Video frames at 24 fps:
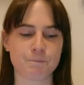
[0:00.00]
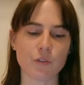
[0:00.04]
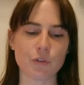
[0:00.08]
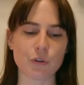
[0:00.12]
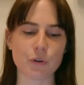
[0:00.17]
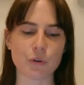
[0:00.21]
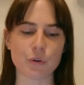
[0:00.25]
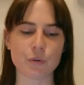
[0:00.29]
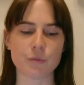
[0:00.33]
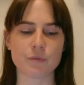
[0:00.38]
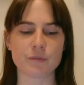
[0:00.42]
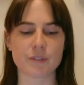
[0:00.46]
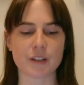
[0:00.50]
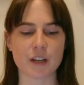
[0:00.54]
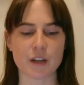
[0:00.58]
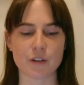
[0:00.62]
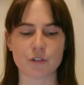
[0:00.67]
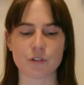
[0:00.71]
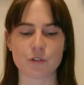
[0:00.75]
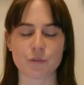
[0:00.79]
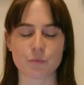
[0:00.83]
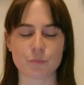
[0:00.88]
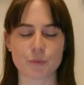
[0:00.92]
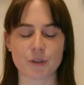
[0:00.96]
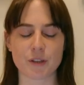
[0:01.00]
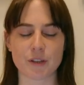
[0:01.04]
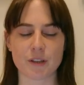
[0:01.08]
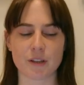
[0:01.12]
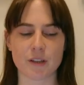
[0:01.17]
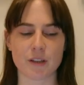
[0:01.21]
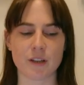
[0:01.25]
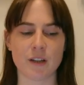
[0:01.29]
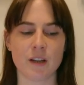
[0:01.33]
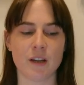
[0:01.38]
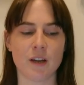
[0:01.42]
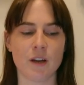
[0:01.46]
So that's
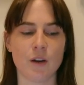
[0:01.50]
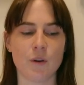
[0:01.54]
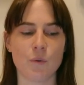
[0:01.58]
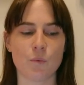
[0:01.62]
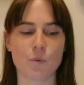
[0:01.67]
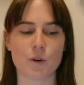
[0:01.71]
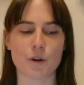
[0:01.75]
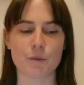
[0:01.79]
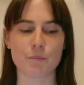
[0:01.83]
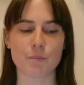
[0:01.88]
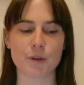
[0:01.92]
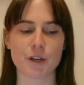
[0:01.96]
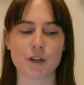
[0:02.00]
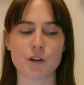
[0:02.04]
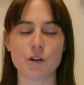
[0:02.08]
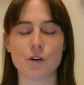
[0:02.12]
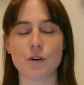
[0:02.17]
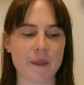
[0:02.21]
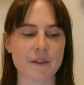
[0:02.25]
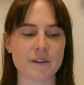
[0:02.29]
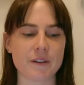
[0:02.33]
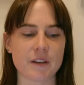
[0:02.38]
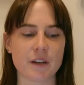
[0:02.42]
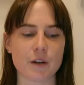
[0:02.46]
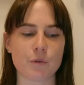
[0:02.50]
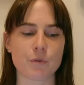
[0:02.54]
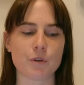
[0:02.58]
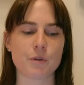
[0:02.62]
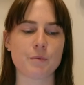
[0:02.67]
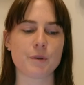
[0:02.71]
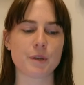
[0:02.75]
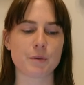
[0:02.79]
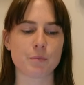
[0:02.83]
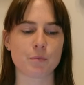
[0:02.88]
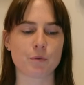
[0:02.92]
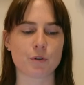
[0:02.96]
really one big goal. And then I want to
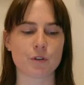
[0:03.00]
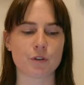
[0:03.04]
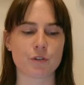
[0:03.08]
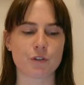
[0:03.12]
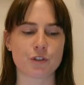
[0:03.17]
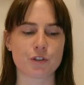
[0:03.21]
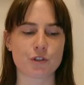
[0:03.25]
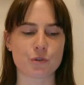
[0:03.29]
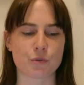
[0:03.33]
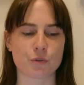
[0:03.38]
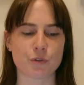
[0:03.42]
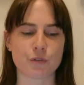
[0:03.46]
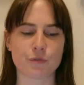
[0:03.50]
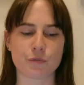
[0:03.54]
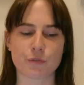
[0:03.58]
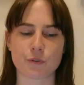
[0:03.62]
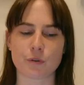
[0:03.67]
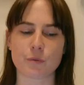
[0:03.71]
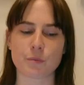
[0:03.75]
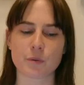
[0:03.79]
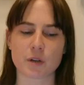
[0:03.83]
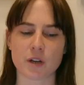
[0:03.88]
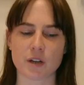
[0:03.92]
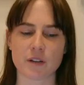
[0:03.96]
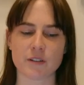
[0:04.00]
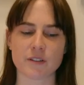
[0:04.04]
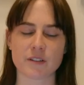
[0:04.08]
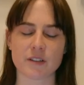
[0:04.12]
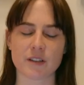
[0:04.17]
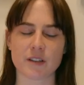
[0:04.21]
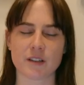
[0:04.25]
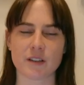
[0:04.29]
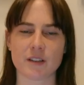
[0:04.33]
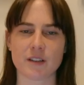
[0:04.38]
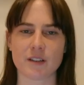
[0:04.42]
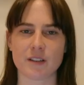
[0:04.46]
make more short form
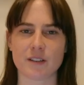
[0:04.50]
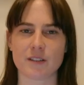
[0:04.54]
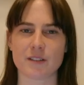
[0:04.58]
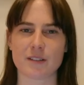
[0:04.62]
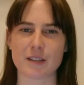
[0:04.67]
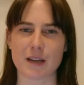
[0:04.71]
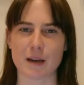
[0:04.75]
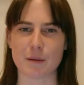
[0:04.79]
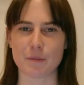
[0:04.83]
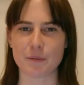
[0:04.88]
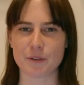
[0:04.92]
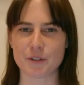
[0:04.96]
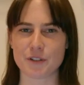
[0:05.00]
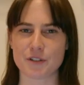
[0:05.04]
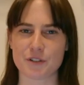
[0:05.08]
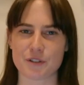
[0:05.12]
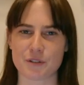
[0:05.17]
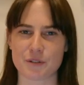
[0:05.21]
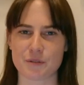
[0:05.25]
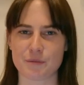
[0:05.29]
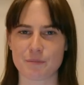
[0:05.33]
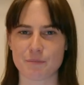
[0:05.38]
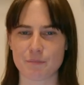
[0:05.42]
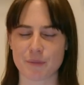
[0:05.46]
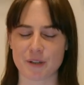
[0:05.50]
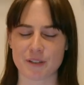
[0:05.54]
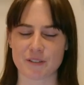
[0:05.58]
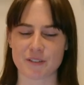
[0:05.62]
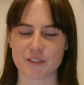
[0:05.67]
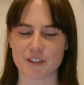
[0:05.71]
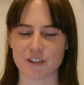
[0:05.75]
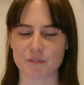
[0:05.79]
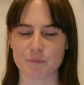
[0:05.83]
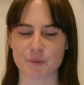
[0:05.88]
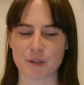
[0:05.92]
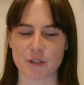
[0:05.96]
content and establish
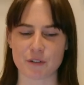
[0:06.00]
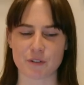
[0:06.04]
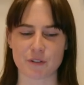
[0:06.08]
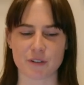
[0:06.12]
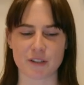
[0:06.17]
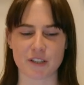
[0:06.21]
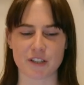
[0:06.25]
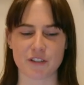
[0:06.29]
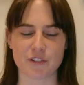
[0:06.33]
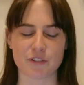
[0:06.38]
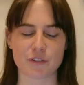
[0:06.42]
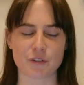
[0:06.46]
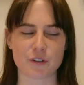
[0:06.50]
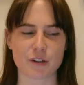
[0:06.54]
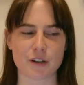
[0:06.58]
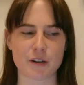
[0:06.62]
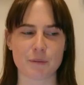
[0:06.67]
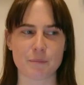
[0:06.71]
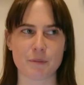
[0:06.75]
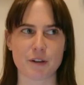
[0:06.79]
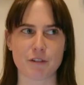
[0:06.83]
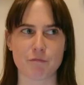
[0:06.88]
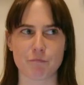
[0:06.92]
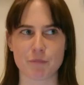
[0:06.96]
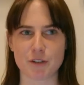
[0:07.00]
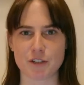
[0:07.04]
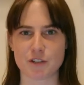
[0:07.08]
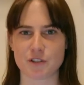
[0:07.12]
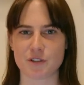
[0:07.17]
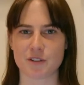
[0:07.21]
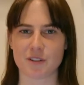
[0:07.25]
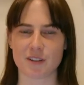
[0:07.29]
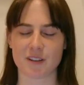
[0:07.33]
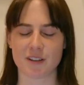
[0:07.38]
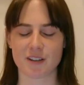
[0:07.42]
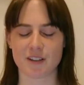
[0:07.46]
myself better on Instagram. I've
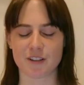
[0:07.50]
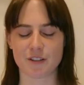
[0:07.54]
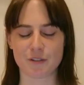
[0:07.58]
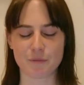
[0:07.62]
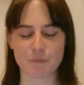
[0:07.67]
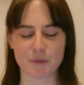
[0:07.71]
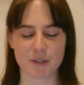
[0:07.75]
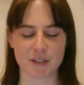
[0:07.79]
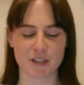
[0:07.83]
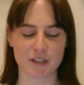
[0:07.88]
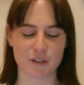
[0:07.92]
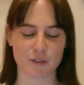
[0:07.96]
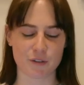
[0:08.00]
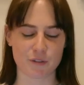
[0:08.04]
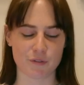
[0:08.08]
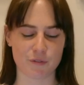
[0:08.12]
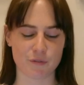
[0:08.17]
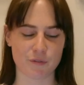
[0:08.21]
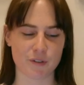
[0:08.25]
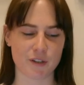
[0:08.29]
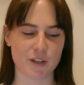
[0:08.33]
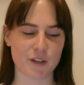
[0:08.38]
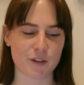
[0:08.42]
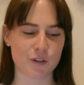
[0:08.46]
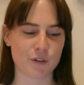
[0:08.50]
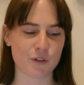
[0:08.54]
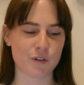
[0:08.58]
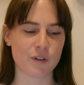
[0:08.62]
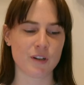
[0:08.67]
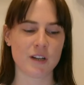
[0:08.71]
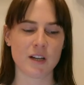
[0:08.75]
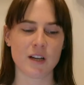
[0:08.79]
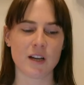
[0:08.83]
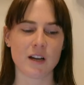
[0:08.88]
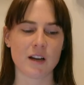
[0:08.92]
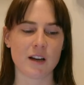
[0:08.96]
mentioned it at the beginning of the video.
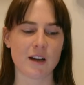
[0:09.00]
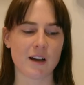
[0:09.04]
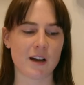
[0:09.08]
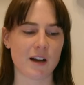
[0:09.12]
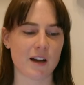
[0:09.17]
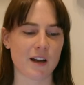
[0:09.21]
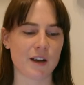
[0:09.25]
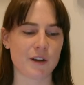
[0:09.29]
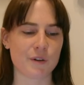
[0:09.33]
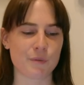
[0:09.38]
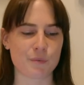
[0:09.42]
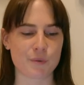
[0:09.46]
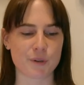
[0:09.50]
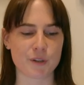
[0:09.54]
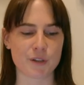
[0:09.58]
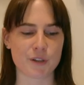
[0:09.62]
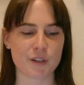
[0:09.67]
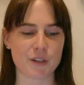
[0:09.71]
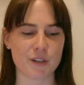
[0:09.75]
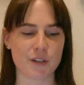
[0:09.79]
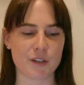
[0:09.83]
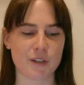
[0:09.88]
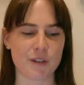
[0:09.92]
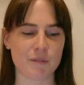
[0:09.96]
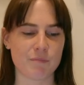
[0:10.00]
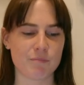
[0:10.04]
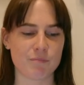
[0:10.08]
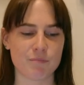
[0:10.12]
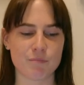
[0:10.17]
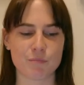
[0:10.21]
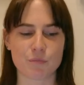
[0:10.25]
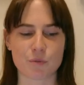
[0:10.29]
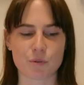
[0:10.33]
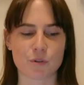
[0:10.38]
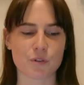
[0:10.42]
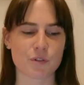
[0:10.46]
I really
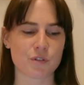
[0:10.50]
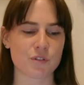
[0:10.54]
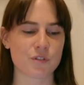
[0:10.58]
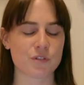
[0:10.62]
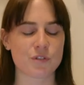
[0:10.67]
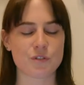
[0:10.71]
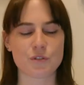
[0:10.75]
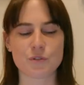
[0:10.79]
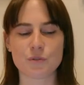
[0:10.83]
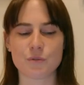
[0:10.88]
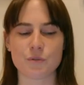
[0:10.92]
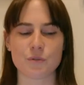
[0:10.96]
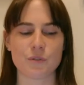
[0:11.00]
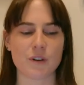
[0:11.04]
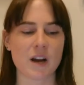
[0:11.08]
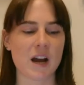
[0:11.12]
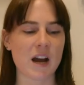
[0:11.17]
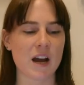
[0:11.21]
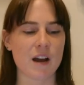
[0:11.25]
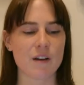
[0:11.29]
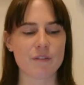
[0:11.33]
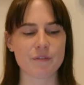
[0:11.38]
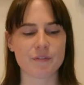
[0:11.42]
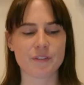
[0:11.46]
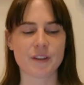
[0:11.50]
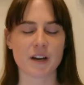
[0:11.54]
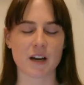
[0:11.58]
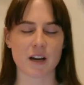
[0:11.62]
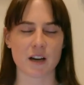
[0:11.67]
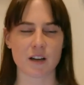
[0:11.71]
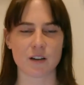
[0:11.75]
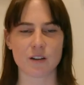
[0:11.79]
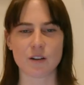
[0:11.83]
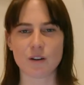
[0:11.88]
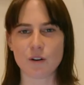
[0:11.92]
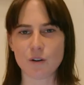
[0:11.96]
want to have
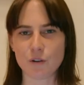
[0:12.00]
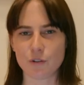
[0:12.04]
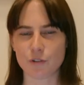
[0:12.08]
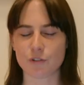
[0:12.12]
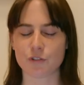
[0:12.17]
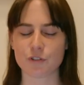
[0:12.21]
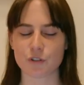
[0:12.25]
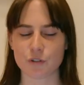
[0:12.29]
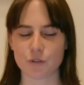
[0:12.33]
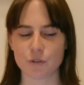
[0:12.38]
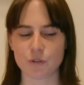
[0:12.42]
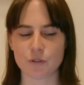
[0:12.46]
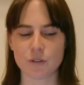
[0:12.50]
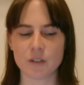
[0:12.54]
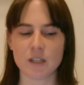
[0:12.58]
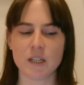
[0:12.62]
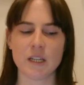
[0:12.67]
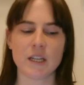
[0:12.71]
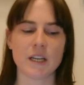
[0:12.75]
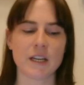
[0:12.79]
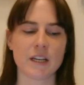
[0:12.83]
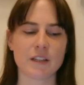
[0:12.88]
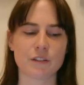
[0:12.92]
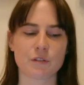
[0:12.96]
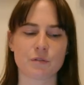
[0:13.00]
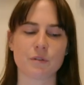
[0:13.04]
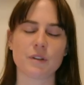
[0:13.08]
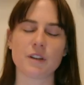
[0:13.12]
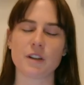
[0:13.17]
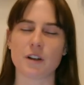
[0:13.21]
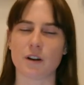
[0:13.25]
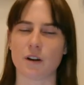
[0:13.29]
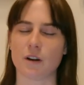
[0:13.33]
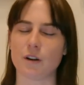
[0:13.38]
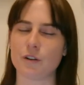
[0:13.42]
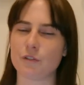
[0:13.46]
that also. It's really
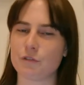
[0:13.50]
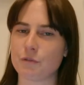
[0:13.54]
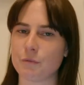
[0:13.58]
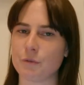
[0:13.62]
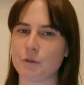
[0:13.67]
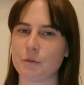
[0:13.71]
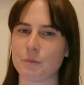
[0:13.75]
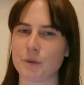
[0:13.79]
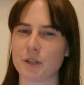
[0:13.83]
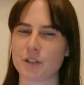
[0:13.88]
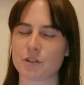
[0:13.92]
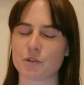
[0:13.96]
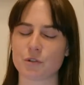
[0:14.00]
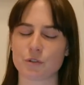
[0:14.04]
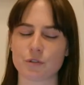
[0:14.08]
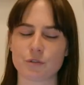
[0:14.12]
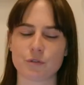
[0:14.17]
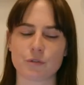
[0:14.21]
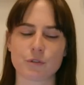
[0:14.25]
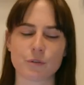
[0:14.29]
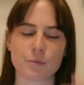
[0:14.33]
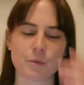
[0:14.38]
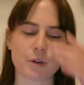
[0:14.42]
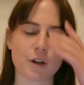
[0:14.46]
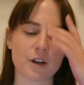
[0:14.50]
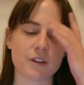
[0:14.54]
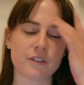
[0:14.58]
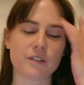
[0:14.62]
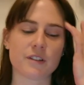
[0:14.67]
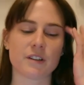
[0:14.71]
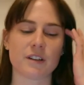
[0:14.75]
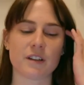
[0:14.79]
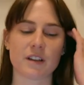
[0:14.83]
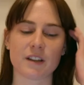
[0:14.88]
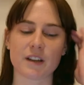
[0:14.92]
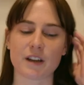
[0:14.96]
hard for me to make short form
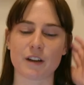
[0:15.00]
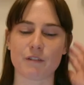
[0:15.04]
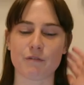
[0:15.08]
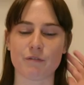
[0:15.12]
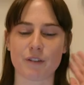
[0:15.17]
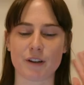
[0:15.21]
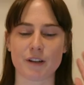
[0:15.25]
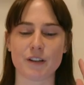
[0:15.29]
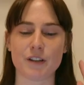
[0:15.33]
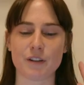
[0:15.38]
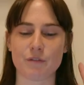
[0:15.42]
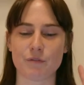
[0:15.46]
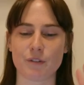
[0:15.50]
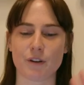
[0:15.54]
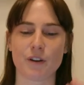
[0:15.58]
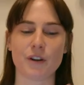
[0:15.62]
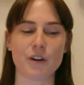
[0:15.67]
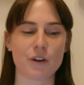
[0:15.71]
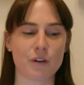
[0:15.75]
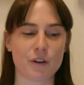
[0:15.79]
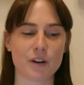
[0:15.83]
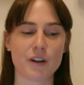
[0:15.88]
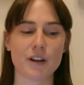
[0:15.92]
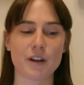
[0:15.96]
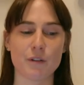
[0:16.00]
content. Like I find it very hard.